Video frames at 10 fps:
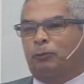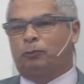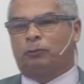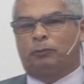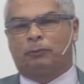
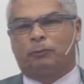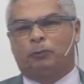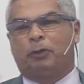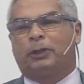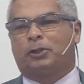and he
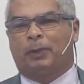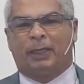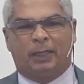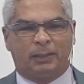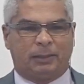lost
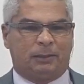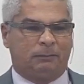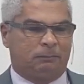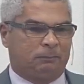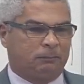
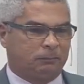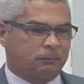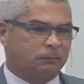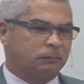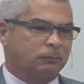all
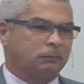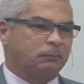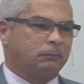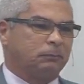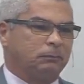his
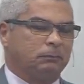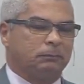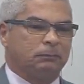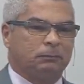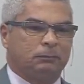inheritance.